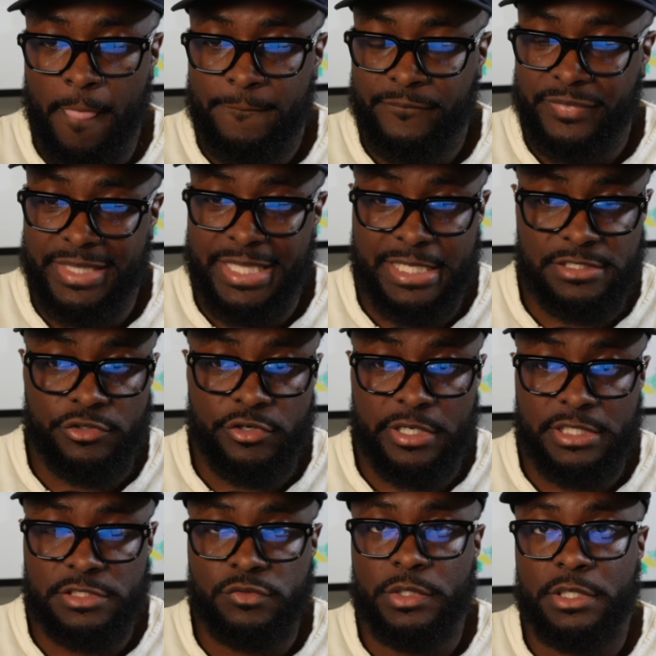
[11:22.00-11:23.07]
that's great
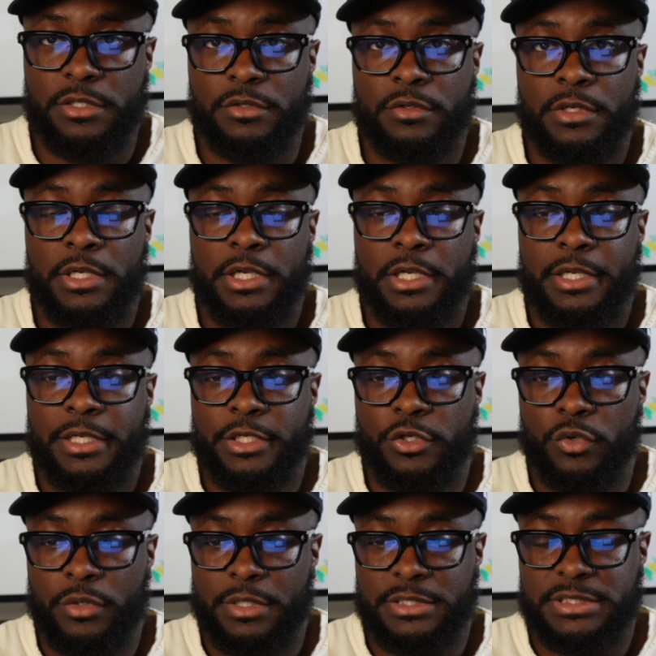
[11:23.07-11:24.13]
as well.
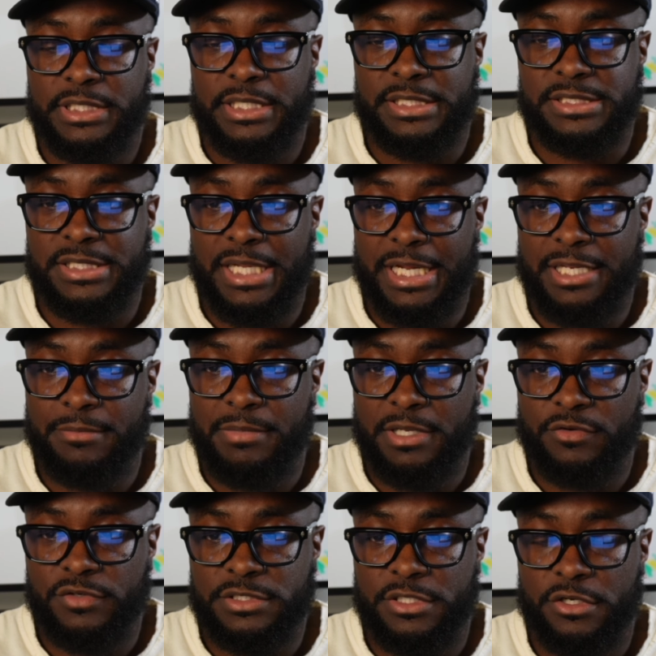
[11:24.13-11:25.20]
You're going to get slightly better
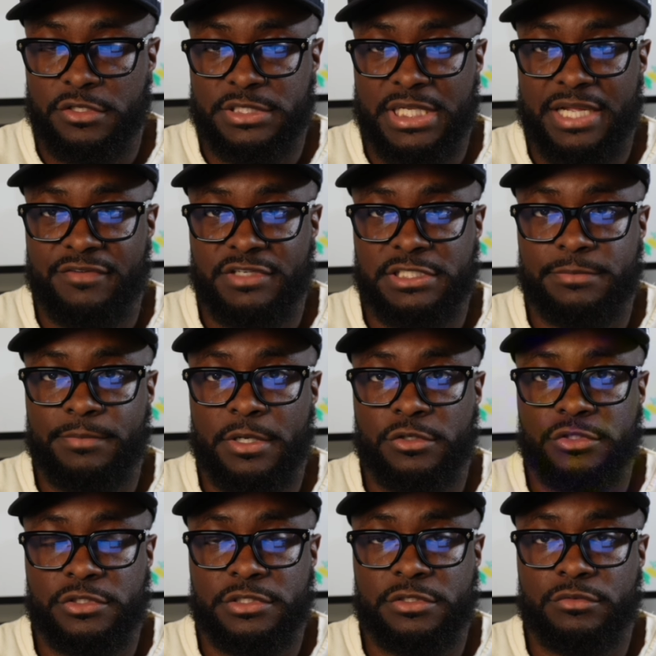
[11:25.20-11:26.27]
returns and have
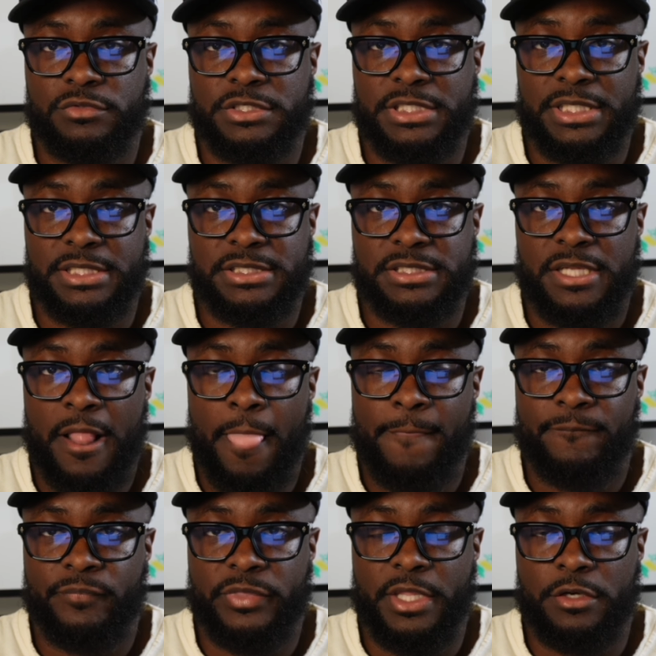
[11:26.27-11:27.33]
exposure to just
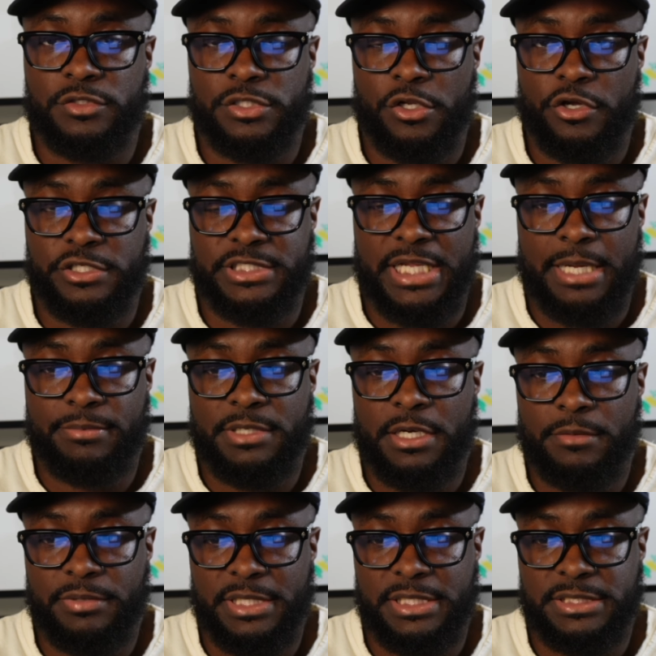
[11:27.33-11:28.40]
those large cap
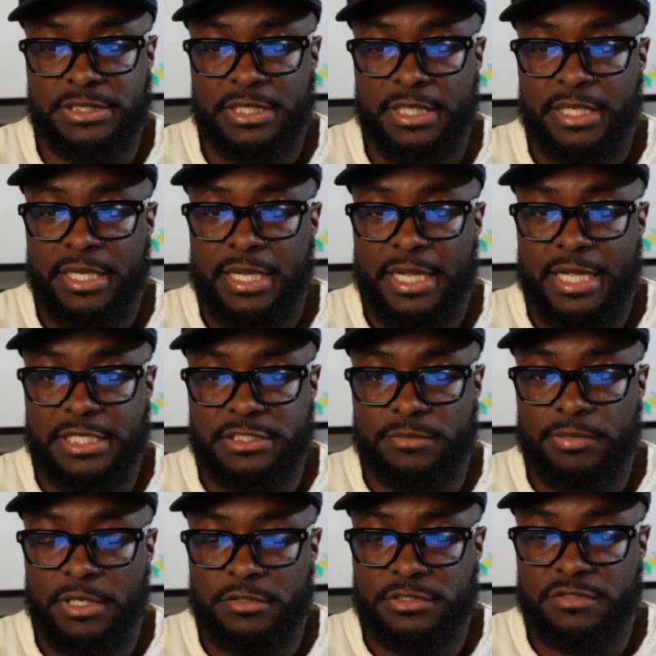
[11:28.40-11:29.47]
companies as
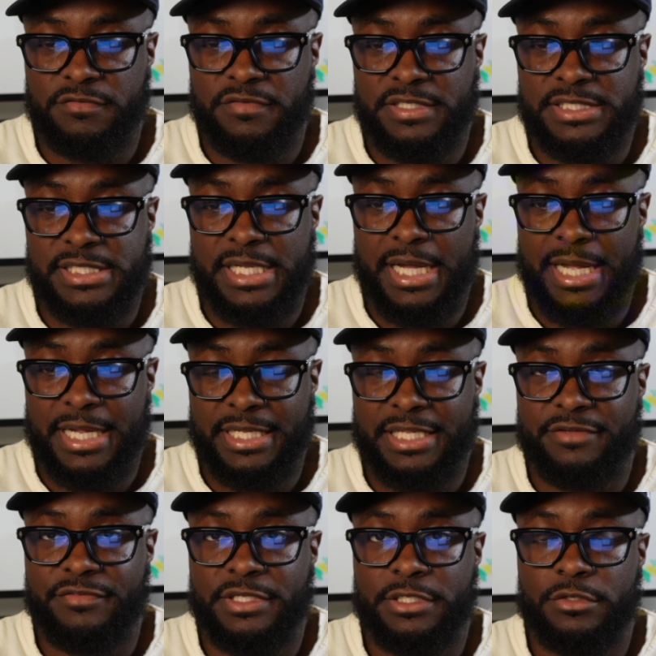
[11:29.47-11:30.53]
opposed to VTI
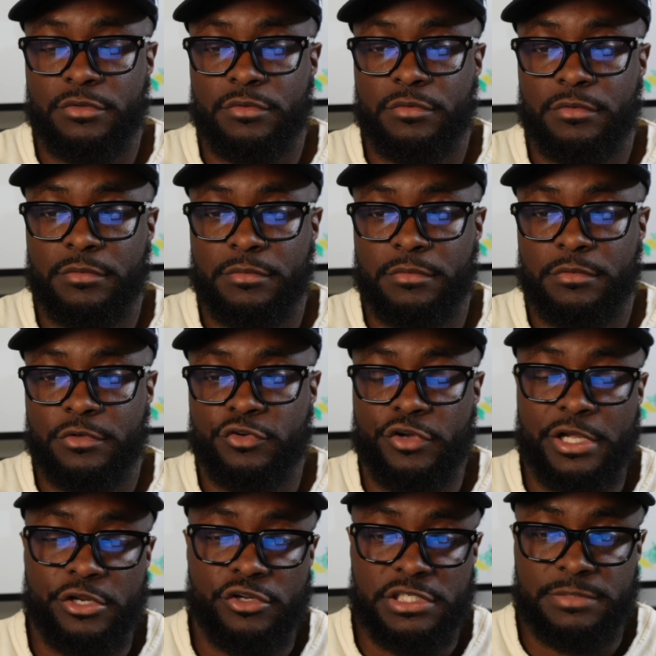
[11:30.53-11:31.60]
giving you
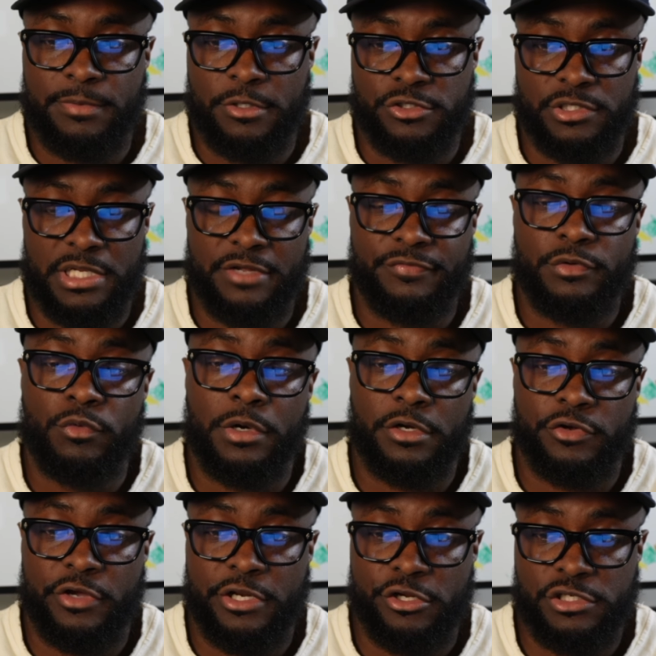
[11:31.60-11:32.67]
greater exposure. Now, if you want
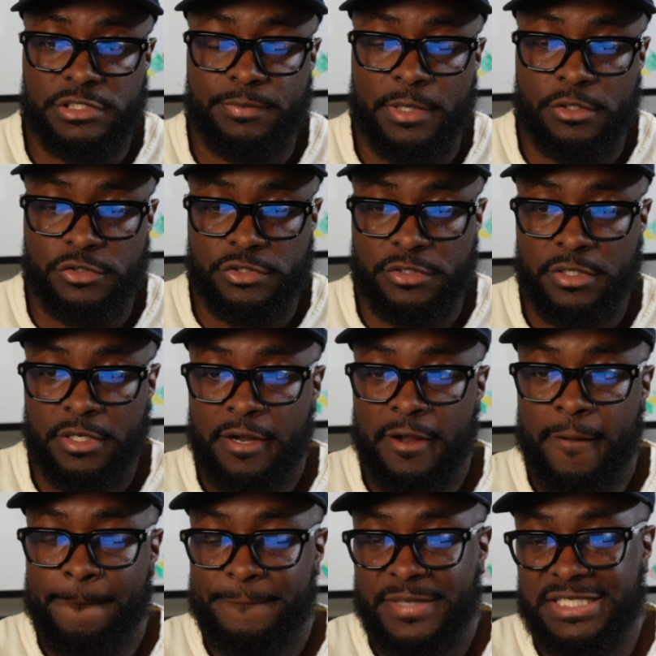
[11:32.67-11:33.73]
greater exposure,
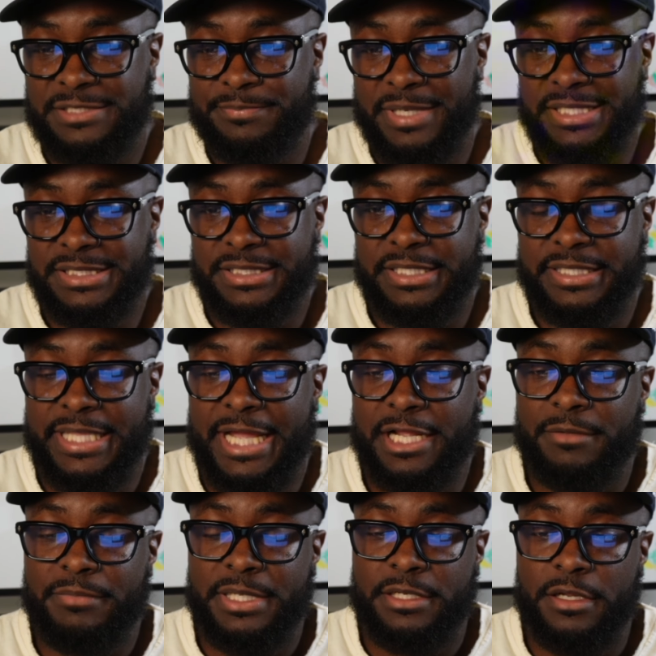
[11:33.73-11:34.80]
especially that could
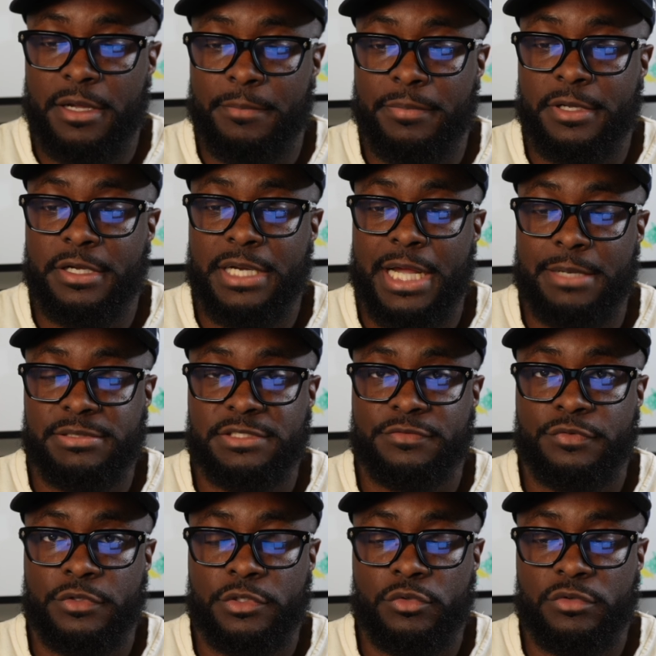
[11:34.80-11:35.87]
be a good option
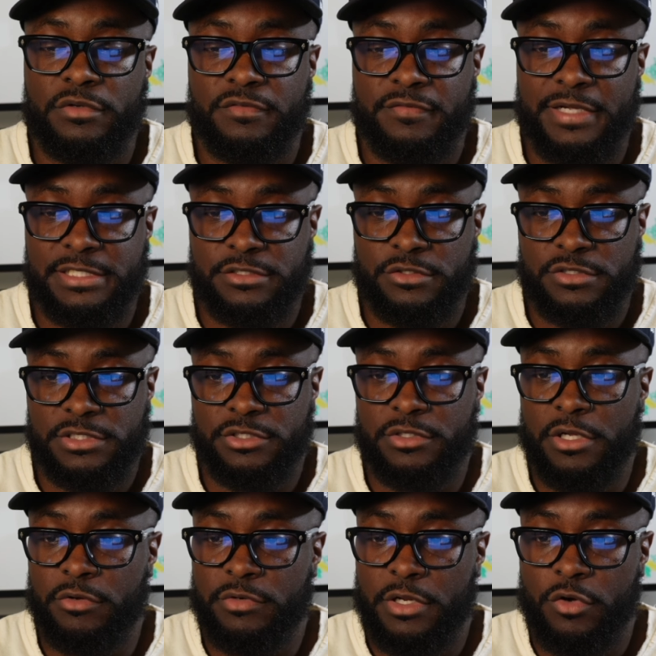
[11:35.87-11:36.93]
for newer investors. You
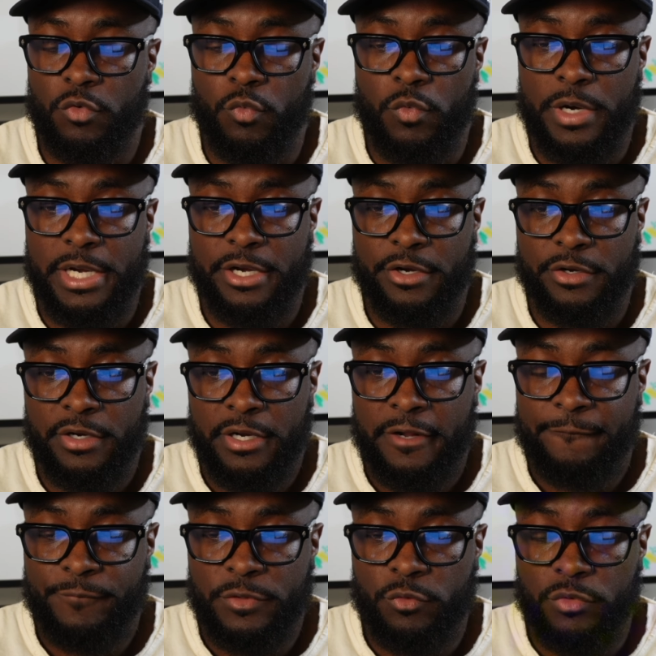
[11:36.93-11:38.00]
don't know where
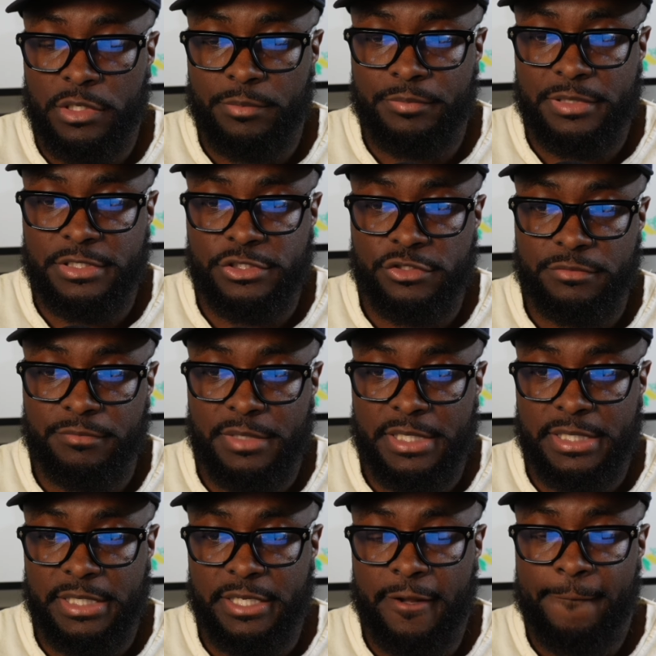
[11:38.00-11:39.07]
you want to put your
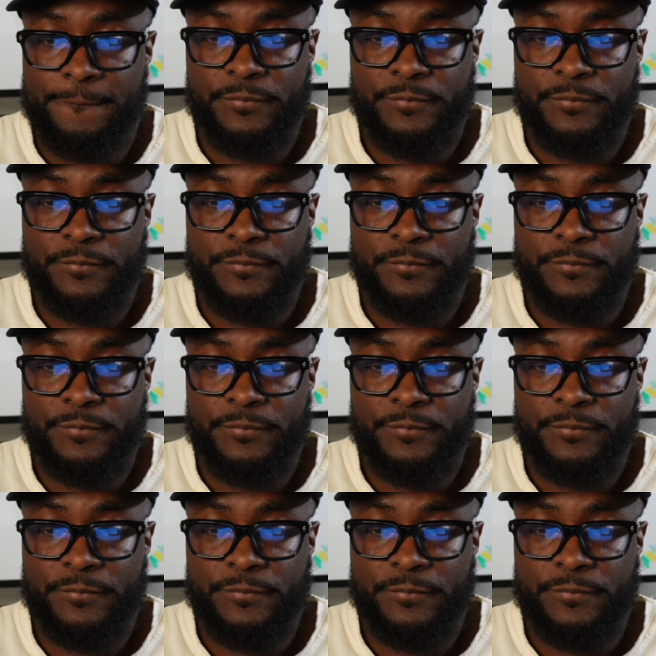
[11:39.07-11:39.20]
money.